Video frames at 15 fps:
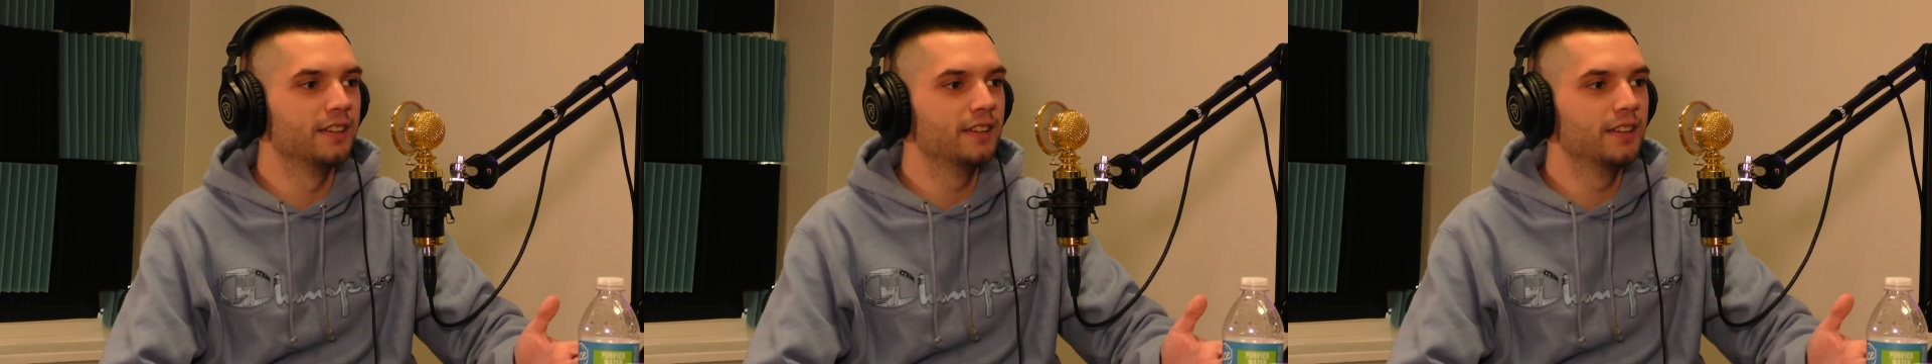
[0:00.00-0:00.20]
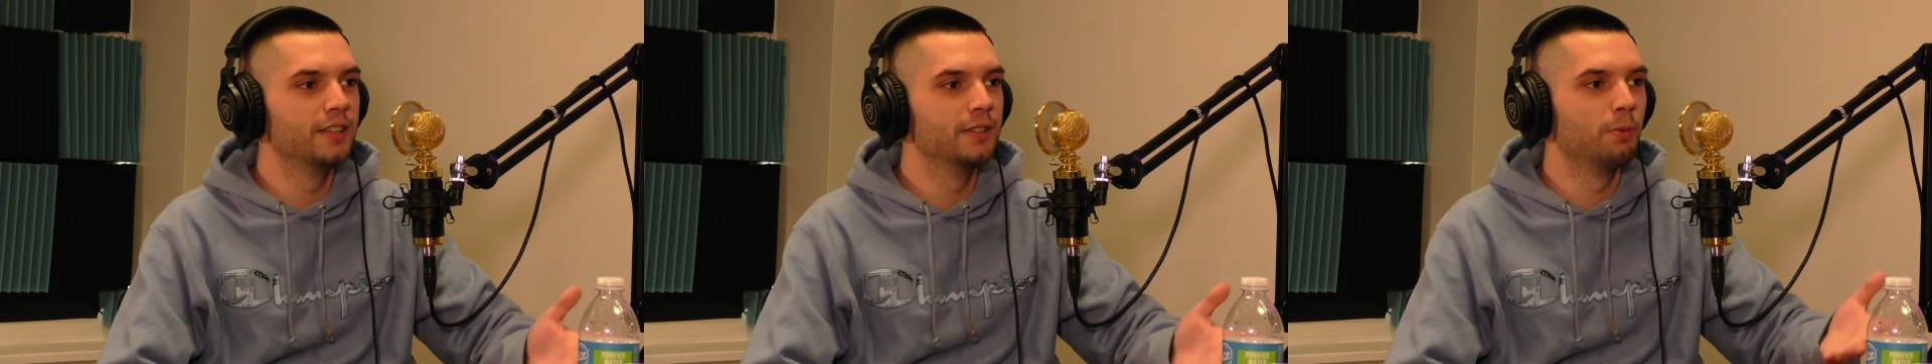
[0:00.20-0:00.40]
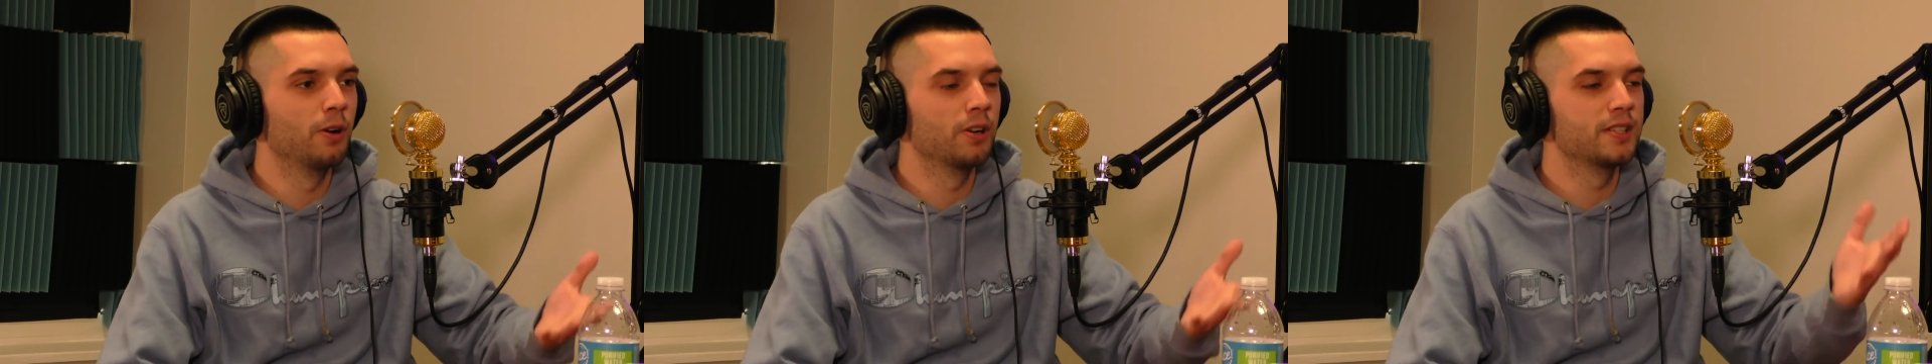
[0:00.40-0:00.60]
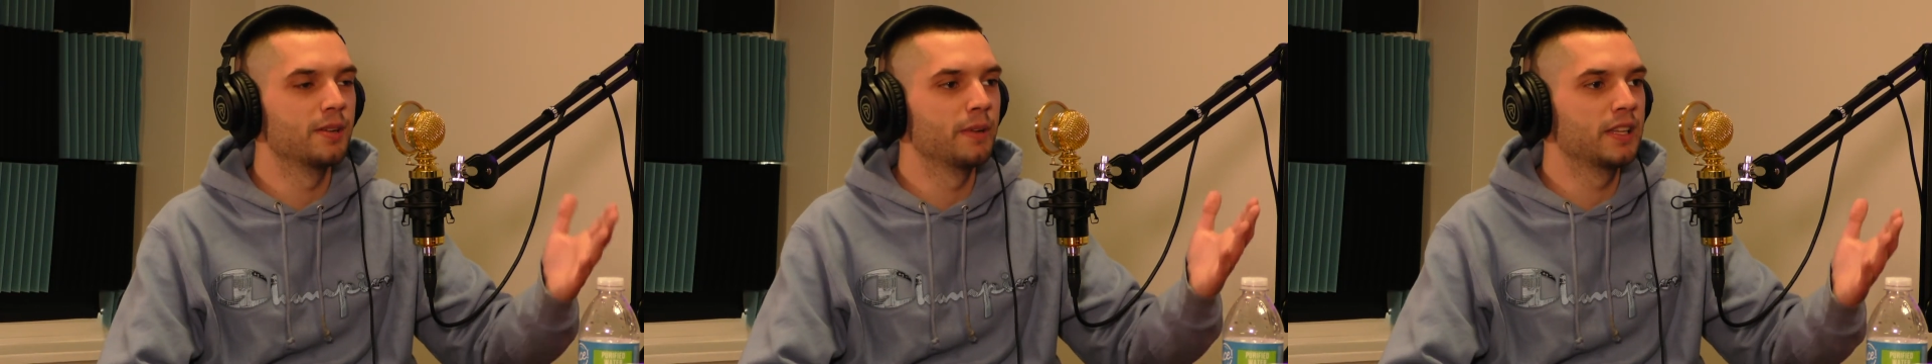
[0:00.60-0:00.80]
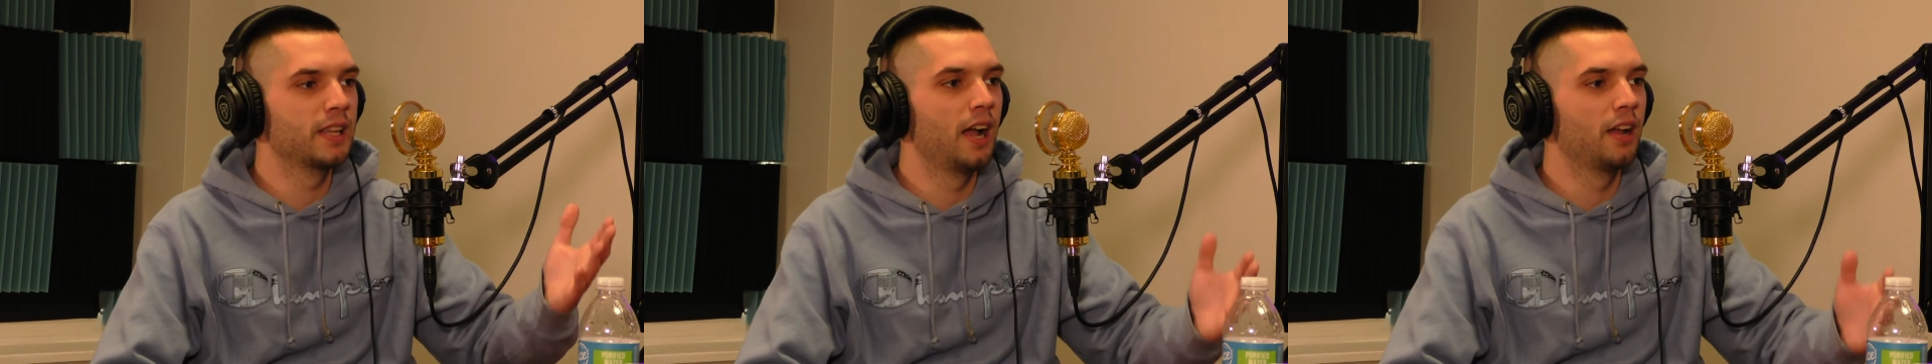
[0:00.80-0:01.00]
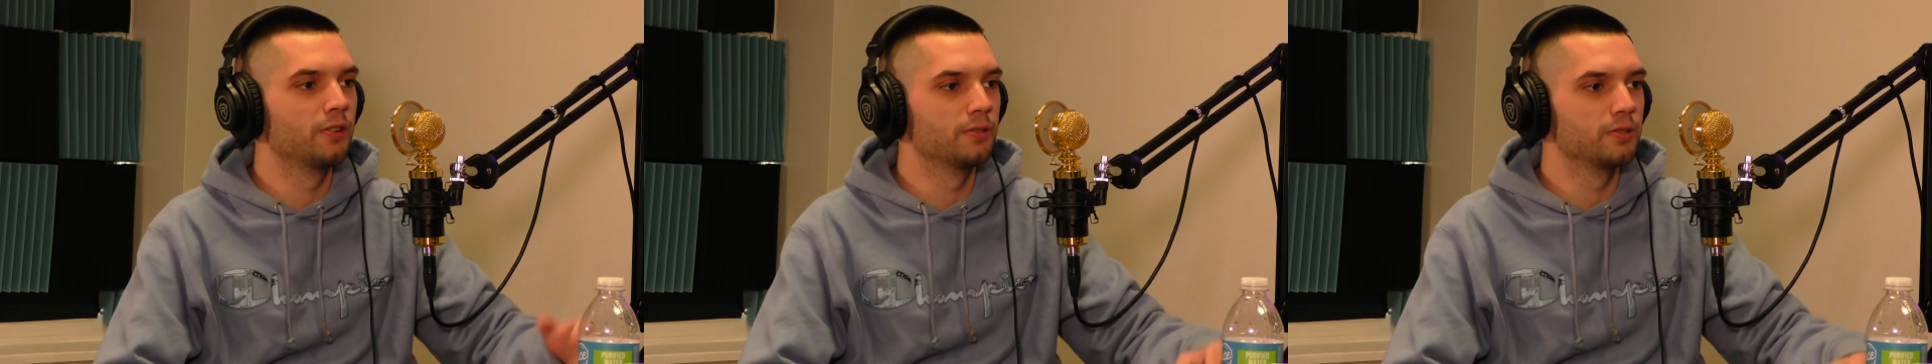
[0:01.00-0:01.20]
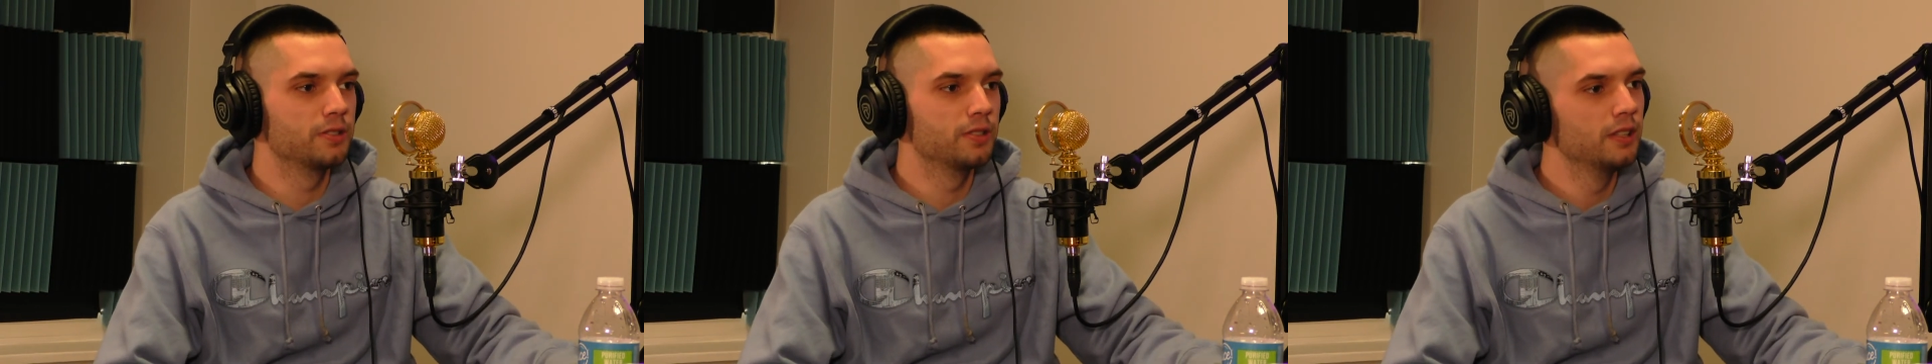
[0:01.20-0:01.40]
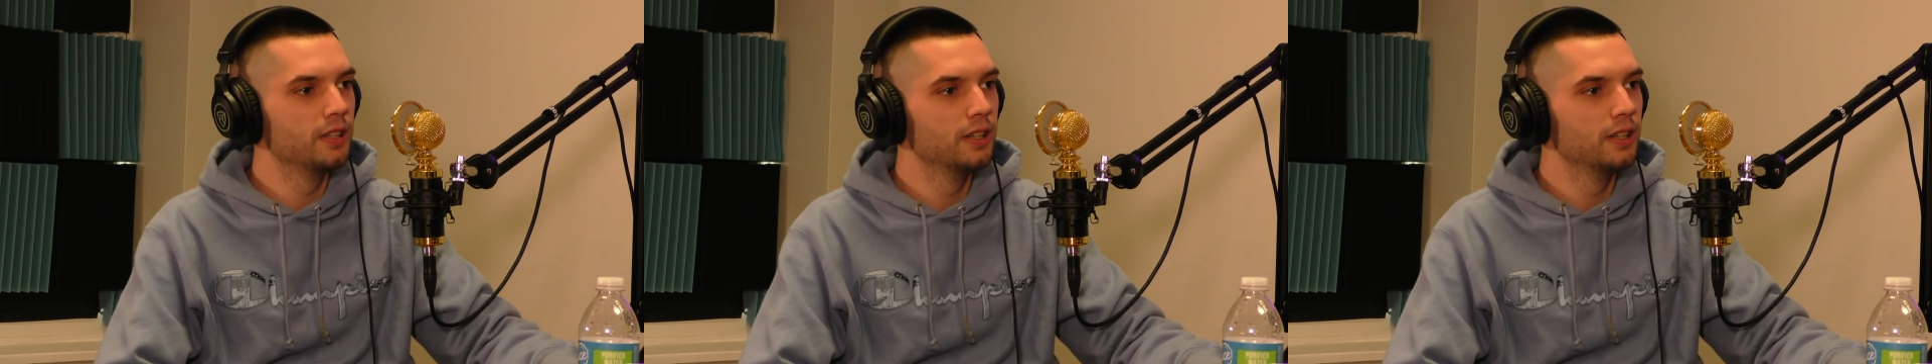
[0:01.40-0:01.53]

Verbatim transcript: He works at McDonald's,